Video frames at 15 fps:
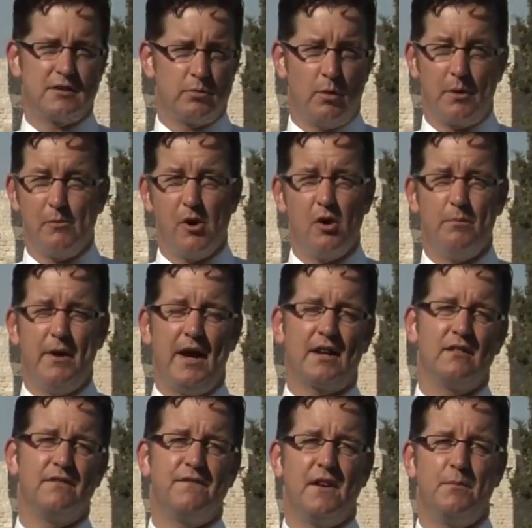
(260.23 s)
That's what we wrote
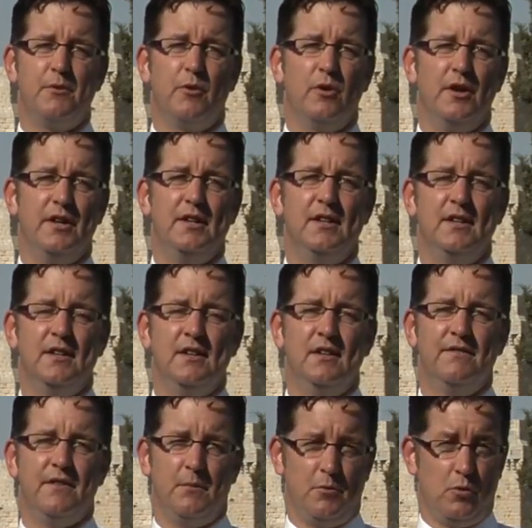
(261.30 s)
back in February
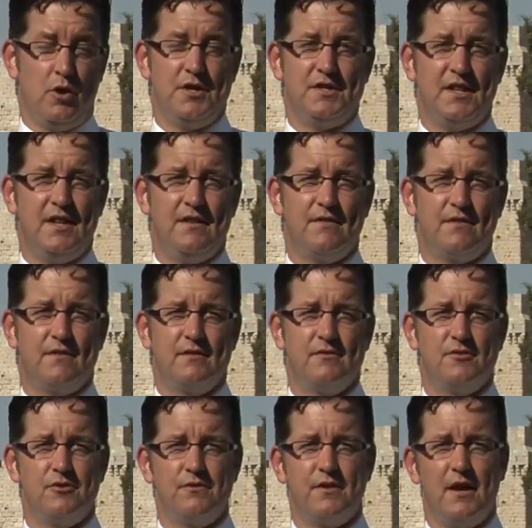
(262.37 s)
10th,
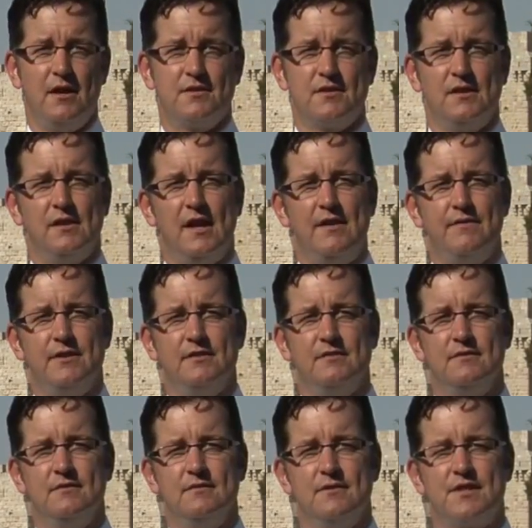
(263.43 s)

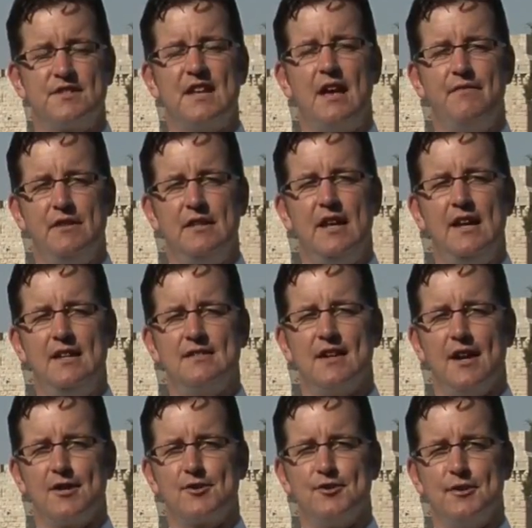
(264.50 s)
2011. 7 days,
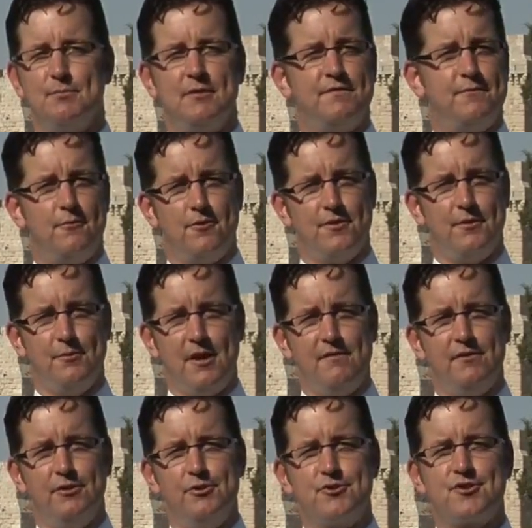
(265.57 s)
actually, before the
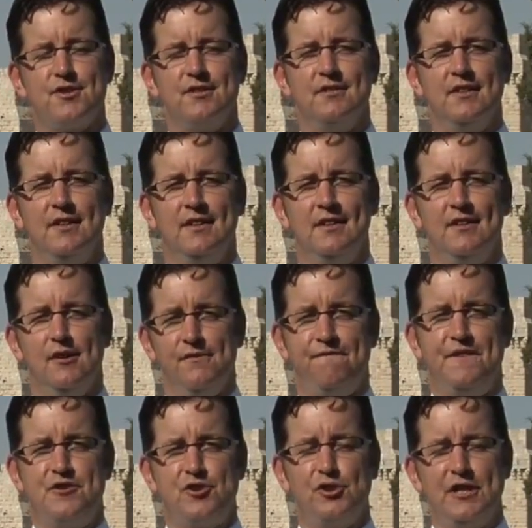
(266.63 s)
revolution
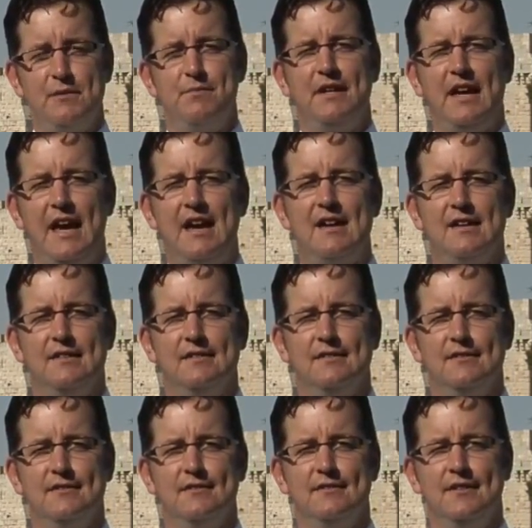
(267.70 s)
officially began.
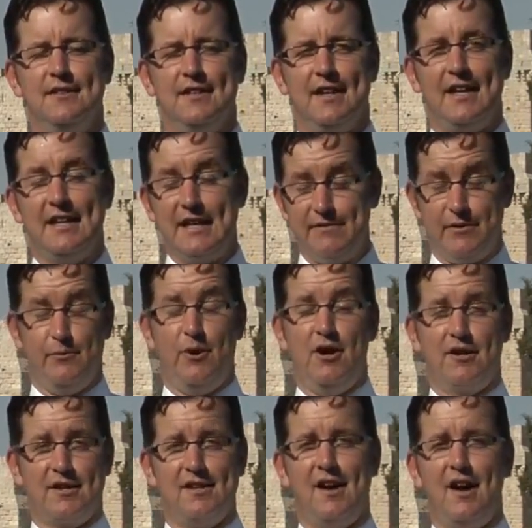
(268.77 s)
And even
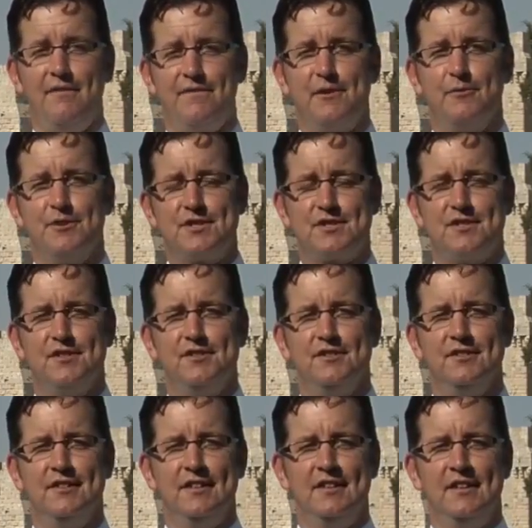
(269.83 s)
while Qadhafi was
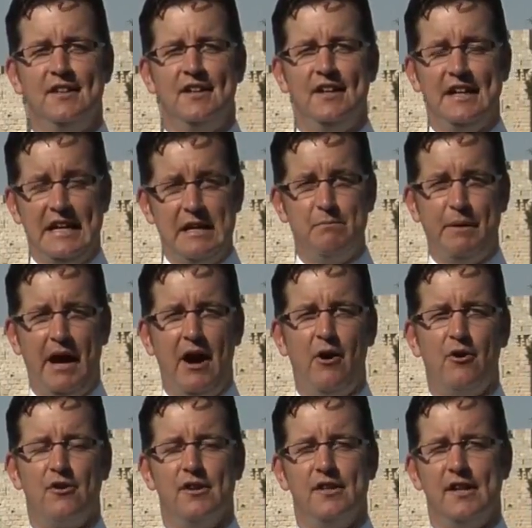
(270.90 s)
still in
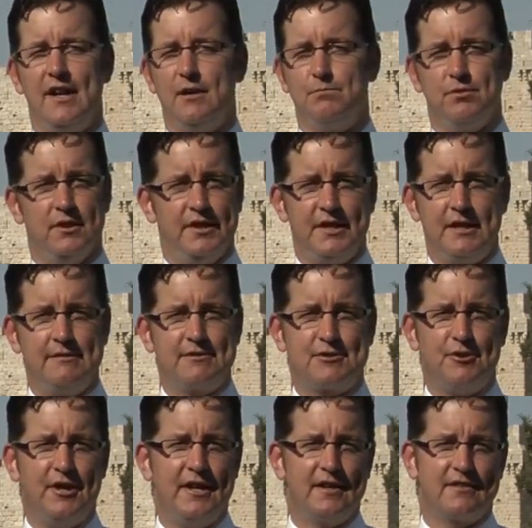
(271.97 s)
power and had plenty of
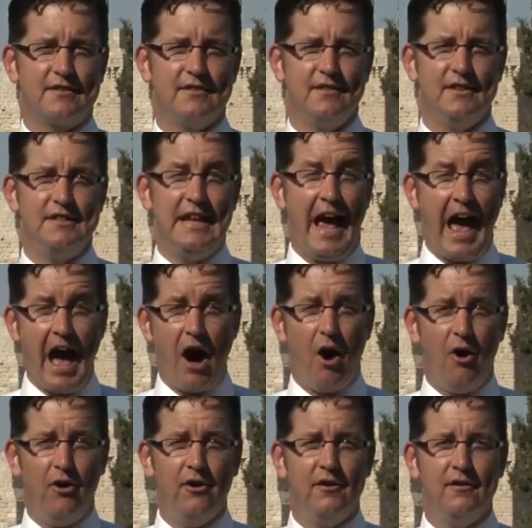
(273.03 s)
strength.
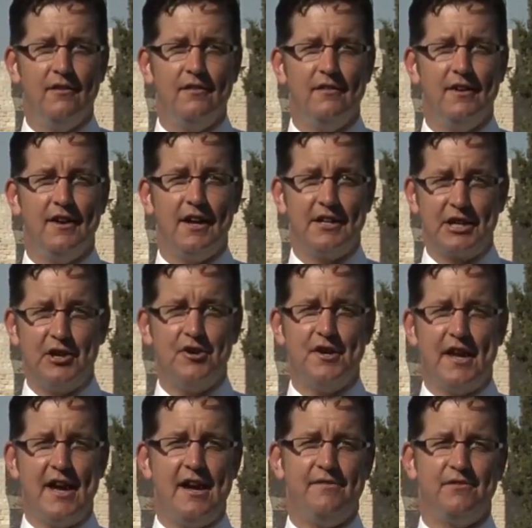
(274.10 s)
Now, a year
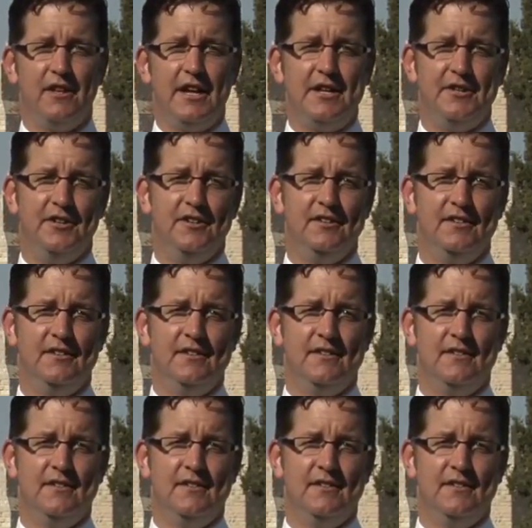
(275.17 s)
and a half later,